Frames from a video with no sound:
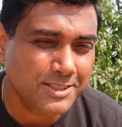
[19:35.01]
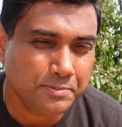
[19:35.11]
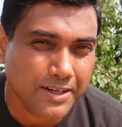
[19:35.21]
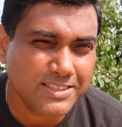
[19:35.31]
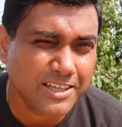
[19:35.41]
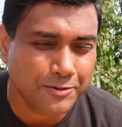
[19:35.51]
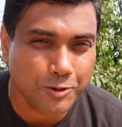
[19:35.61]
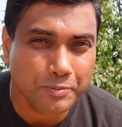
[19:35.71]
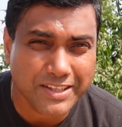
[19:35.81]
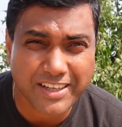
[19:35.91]
these pears have
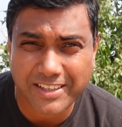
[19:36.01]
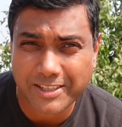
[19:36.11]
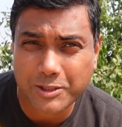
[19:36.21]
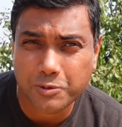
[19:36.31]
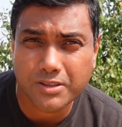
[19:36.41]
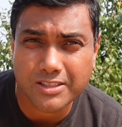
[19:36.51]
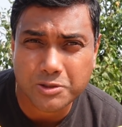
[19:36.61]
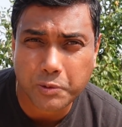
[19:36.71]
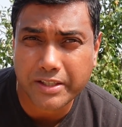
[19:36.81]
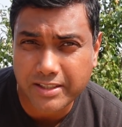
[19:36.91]
told me that these were the
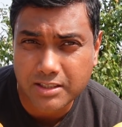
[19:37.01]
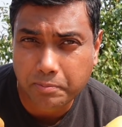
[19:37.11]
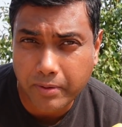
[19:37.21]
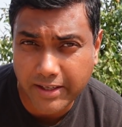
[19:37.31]
sweetest